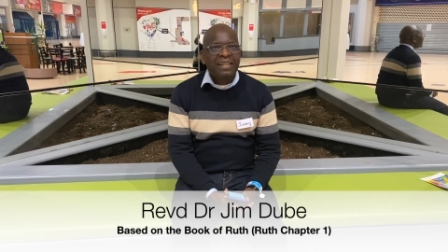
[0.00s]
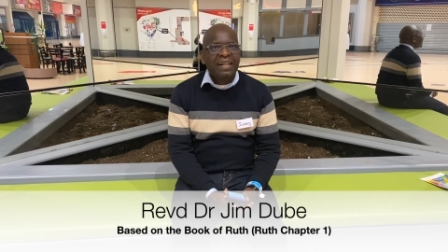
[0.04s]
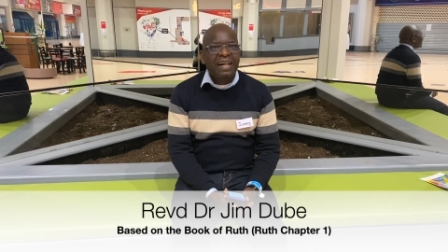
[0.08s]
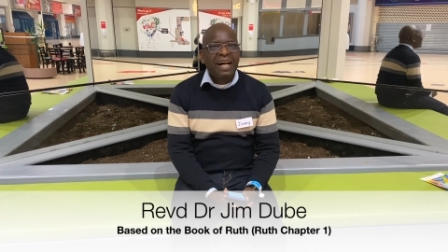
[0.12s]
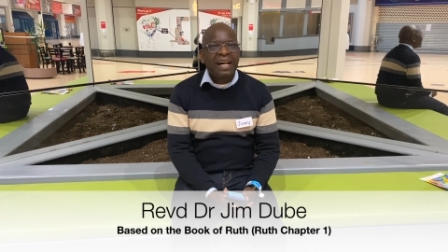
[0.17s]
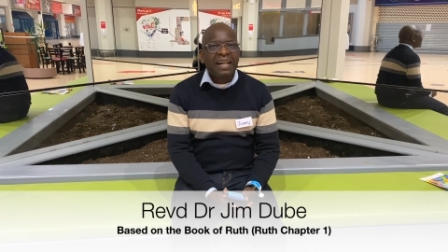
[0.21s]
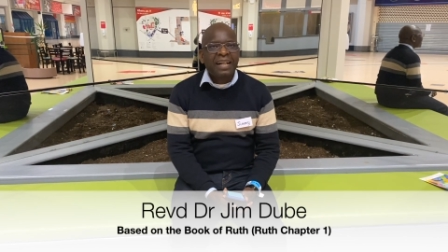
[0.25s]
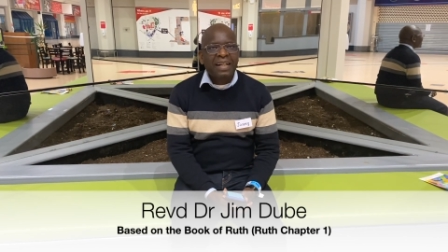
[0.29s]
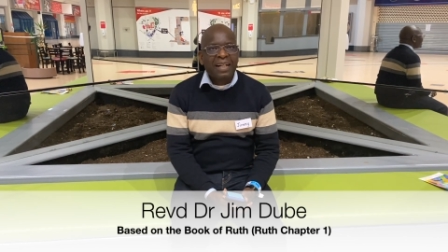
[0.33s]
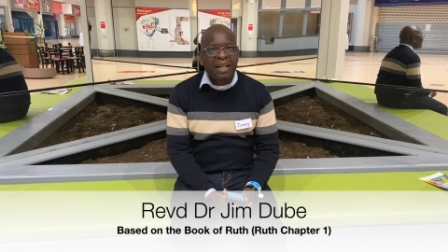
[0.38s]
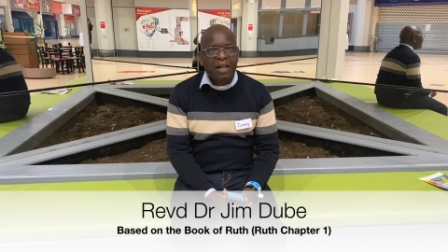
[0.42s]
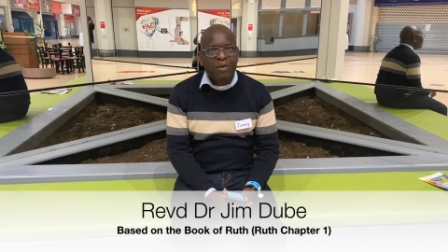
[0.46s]

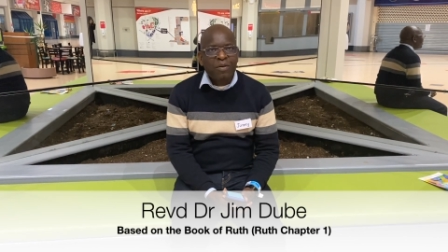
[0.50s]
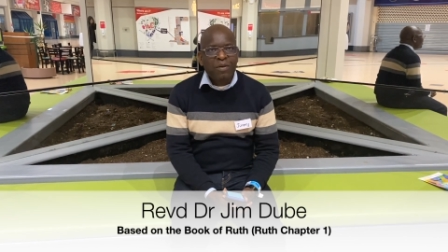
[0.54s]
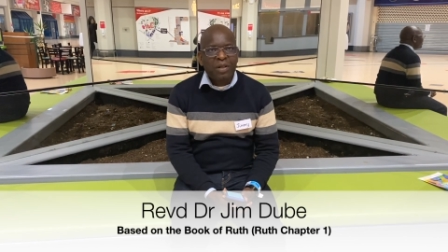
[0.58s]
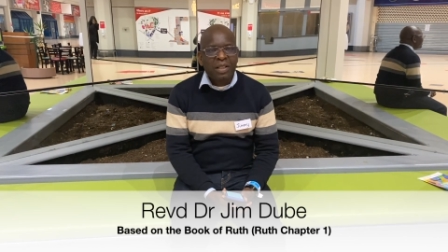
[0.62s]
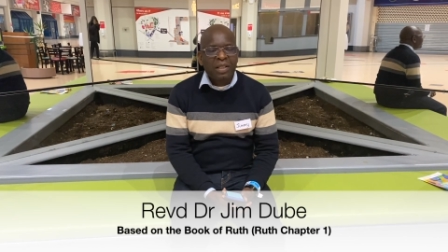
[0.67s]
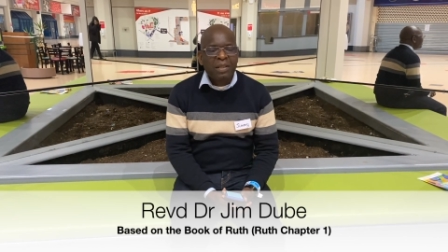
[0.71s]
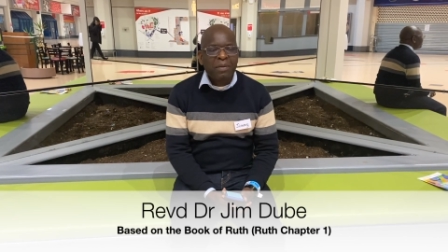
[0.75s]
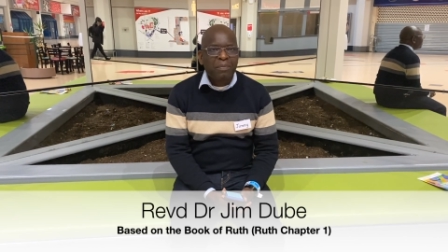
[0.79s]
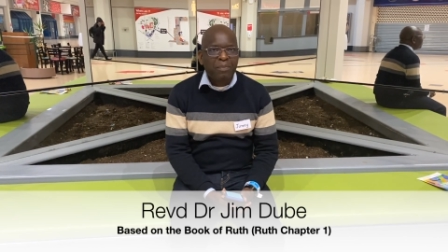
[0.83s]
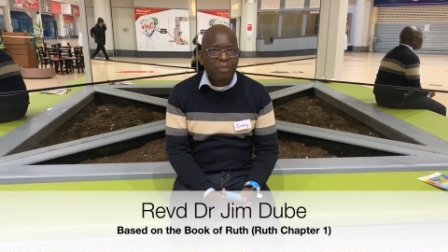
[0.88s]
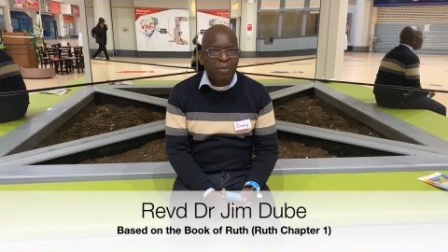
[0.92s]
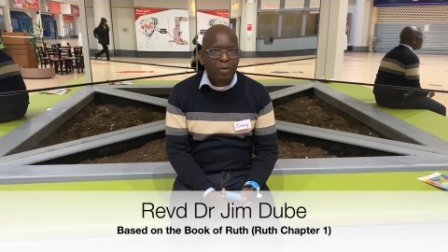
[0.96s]
around
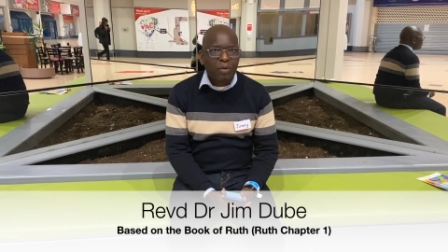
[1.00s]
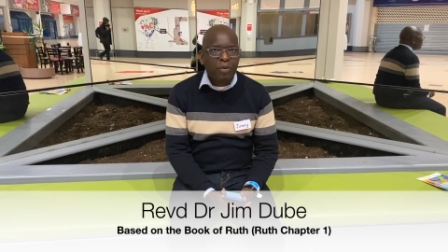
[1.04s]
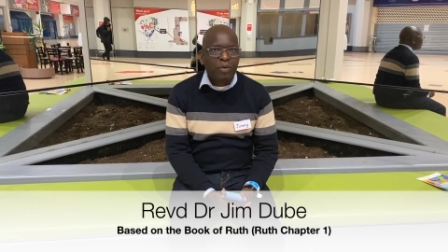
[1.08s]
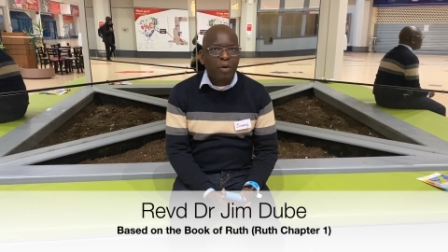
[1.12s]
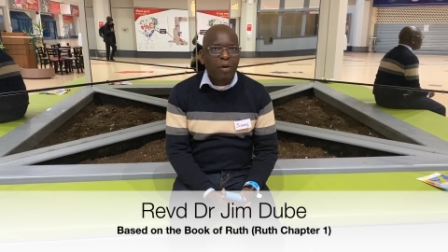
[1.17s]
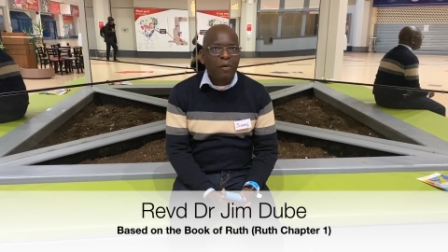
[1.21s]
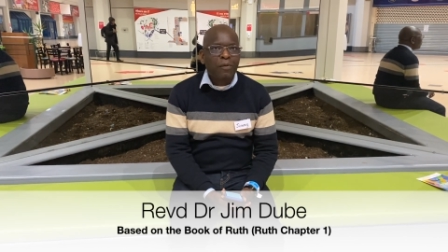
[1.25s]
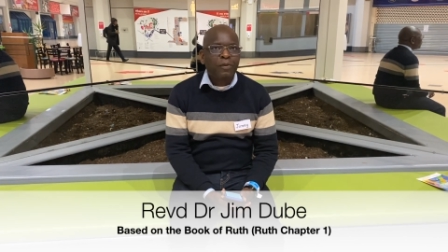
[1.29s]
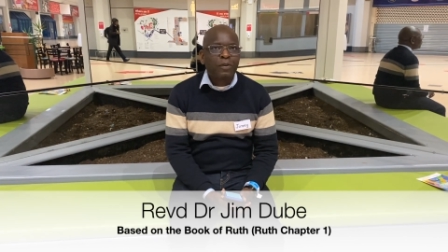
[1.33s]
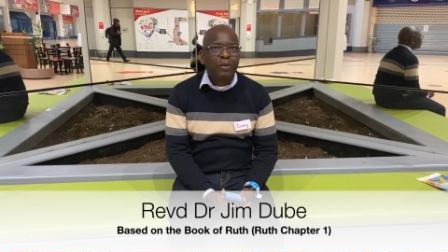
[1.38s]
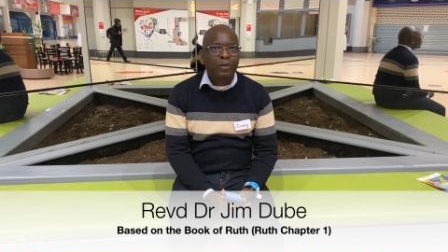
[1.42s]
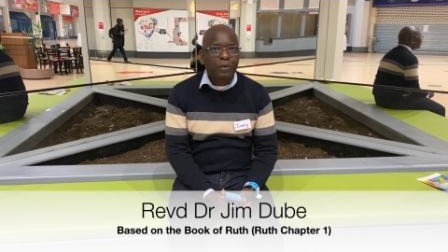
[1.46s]
the book
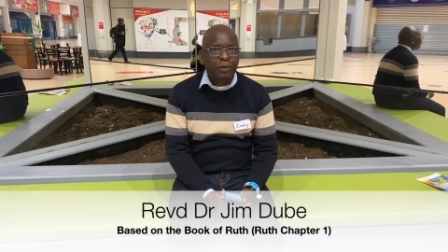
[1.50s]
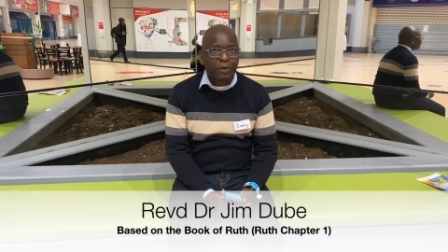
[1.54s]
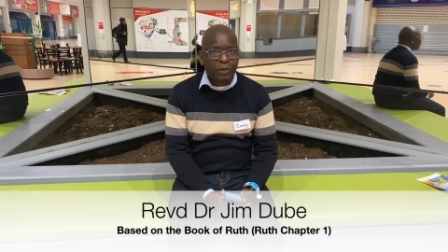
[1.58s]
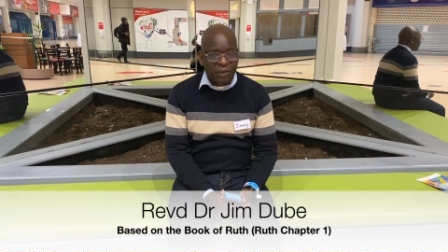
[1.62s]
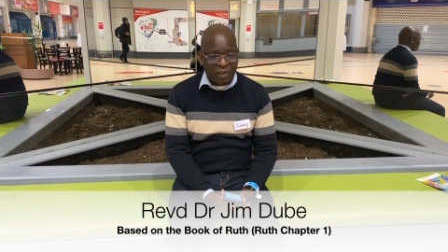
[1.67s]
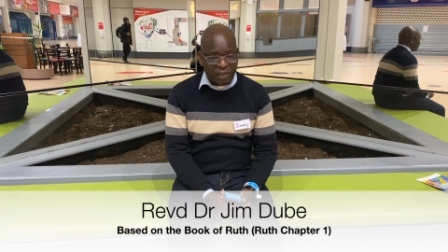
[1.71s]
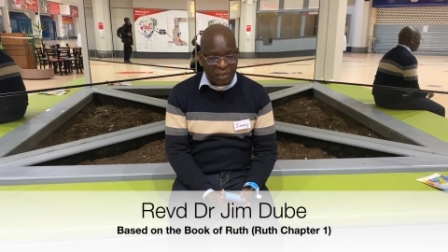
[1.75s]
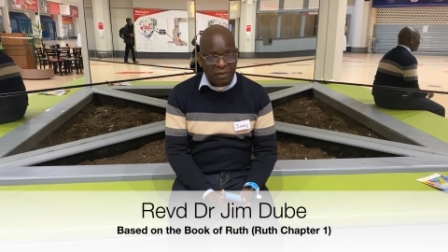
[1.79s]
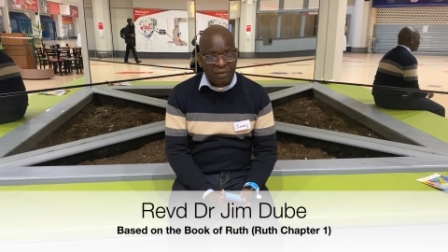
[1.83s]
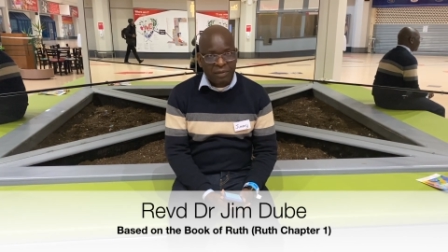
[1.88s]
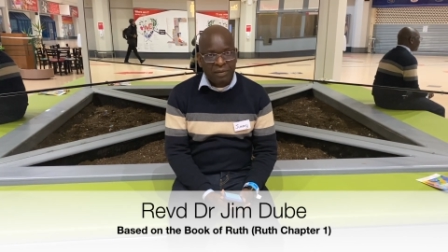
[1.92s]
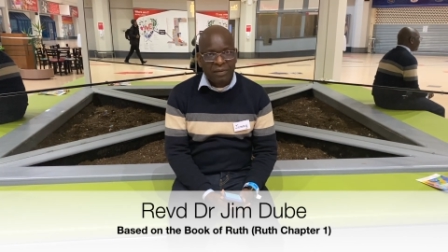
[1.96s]
of Ruth,